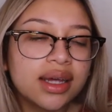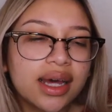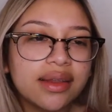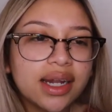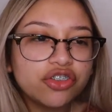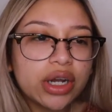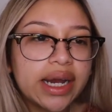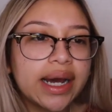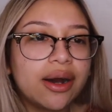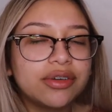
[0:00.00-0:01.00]
And then I
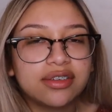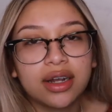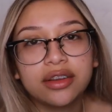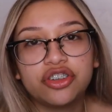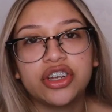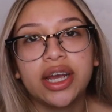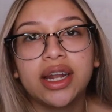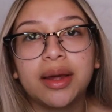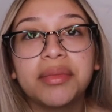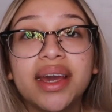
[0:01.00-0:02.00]
try it out, it's not the shade,
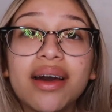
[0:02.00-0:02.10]
and I'm like,